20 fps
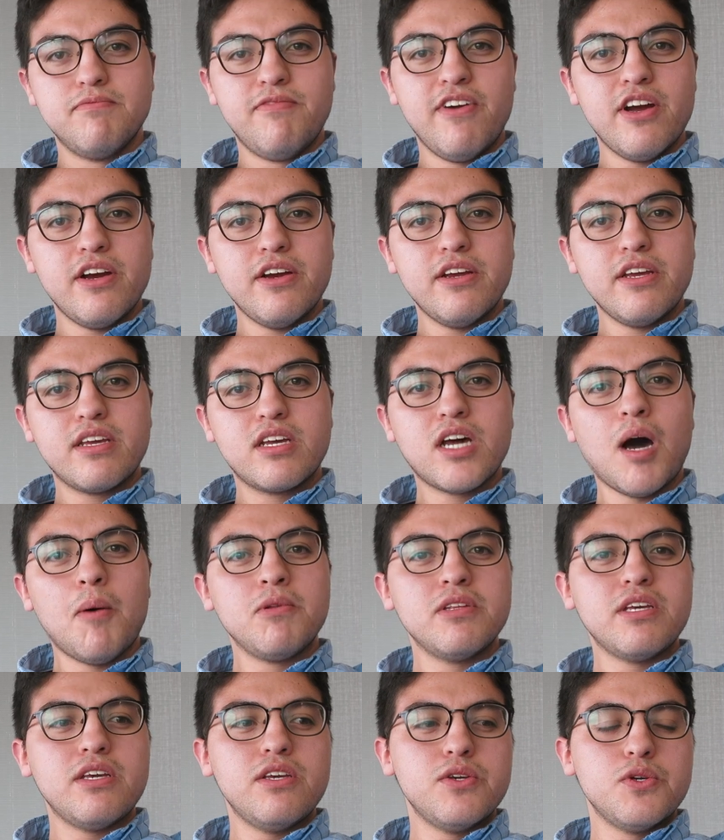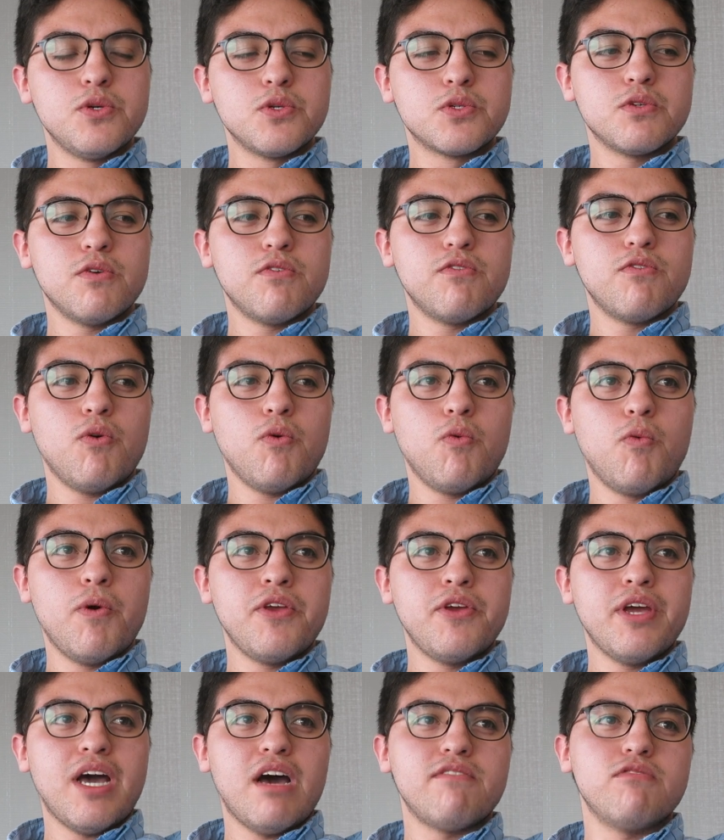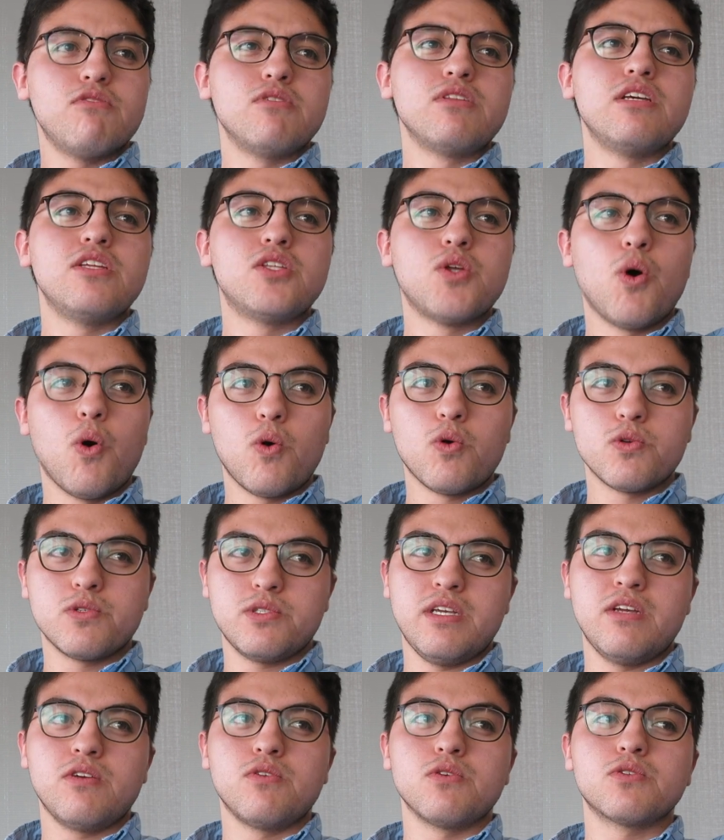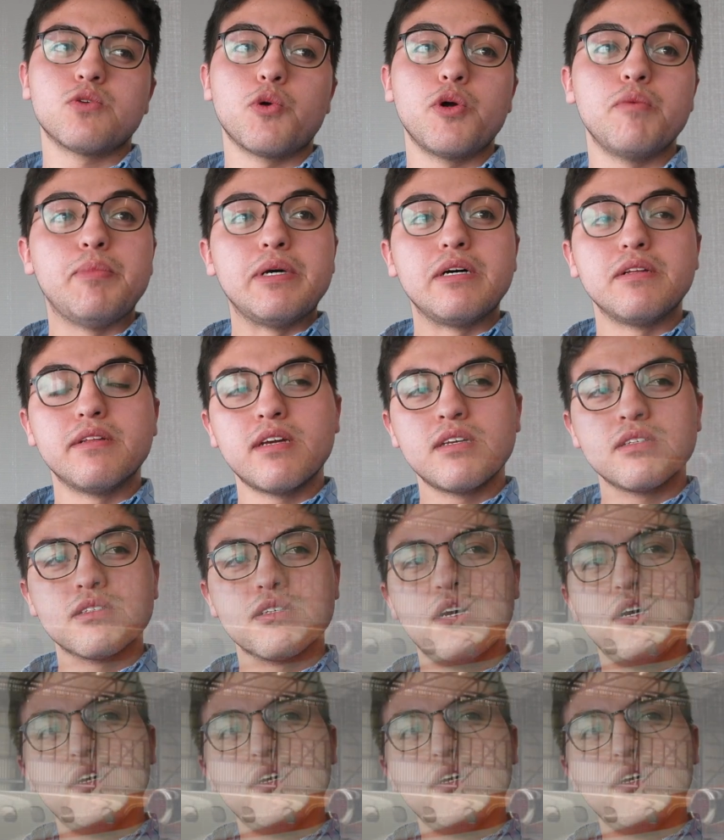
very commonly used when you have really tall single-story buildings.